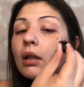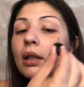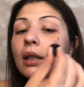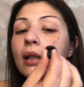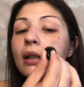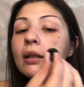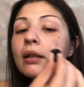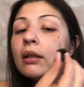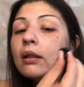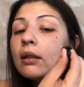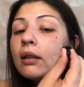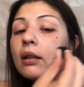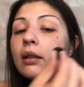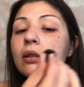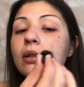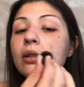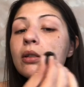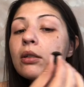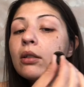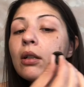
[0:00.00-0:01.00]
again,
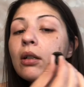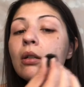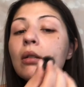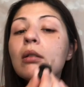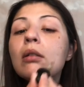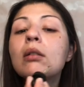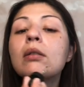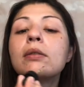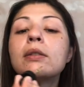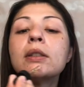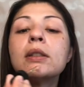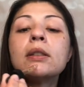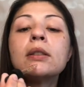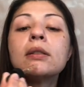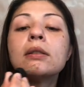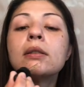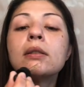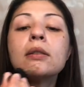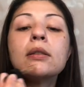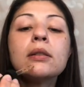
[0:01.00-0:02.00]
just go over
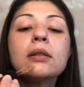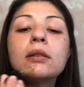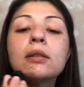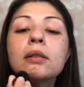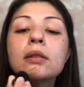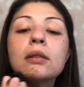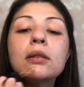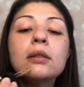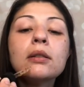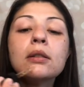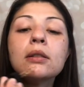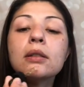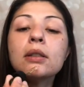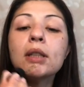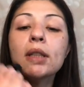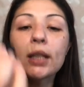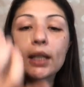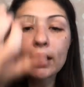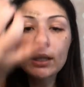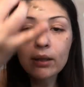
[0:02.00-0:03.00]

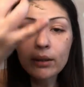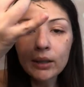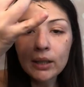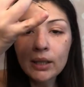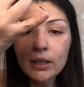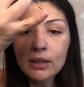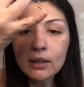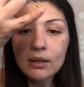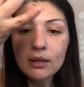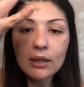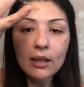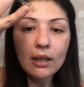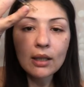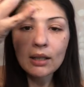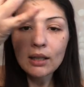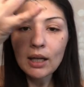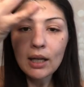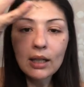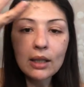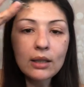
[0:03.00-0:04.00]
the areas
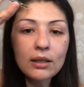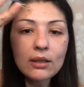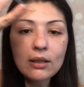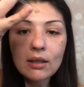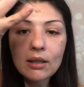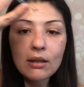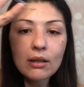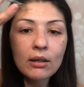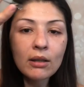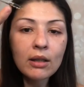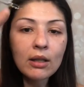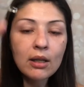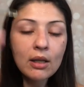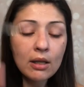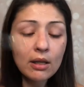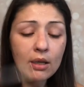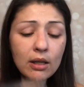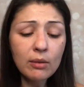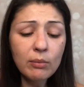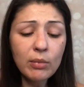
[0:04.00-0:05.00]
that I consider
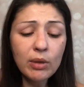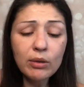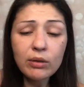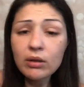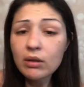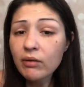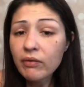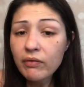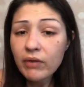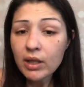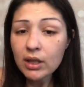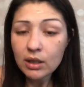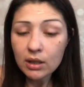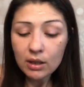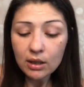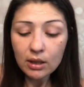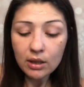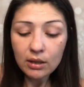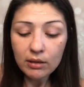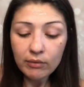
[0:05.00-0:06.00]
the most
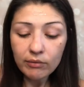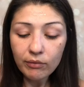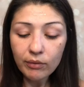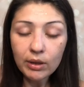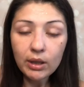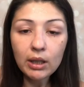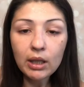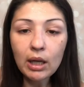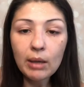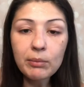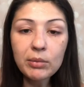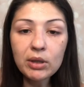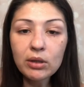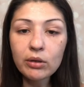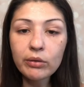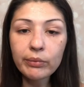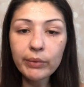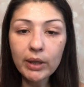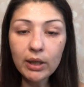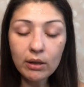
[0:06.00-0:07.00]
offensive when it comes
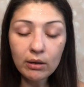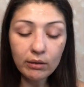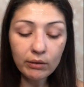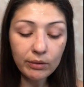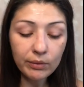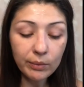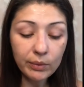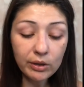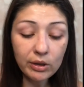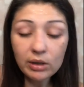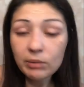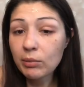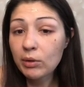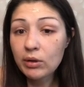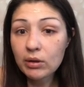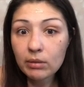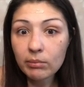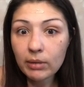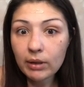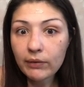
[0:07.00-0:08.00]
to wrinkles, which is
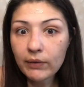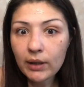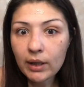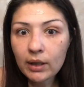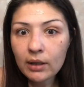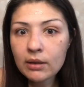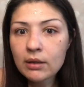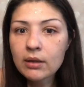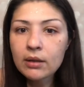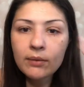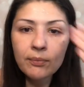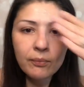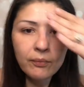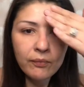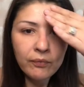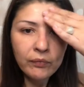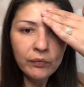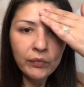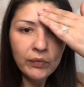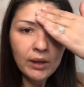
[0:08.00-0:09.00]
most of my face.
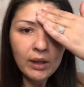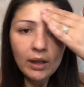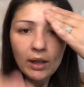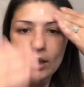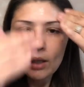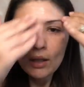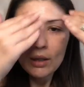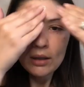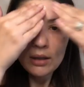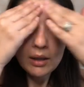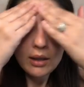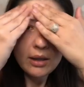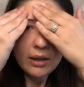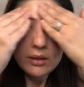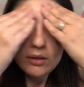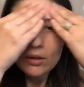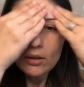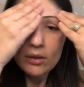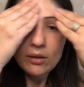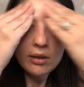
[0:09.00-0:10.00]
And then I
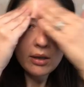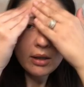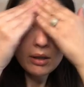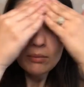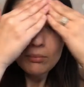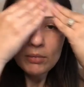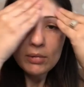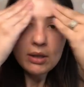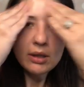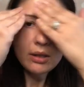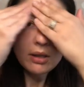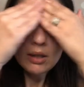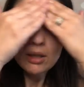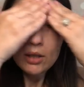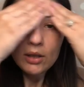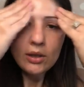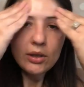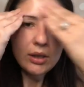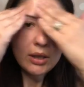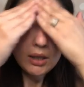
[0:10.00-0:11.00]
just start
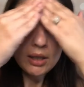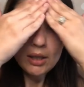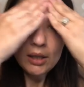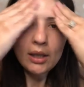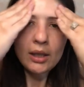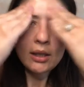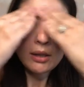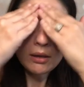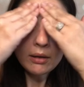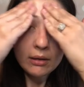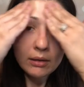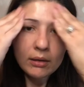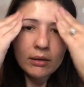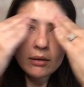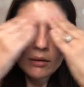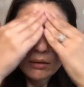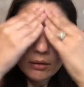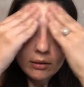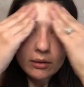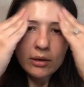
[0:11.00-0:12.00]
massaging it in
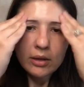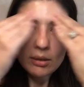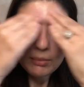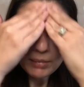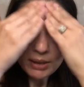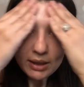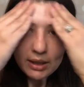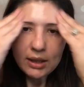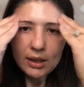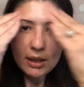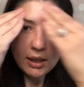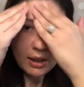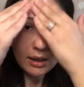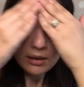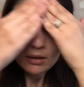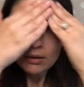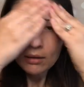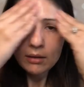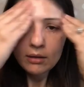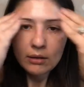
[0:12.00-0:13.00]
to my
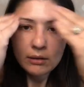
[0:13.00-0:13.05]
skin.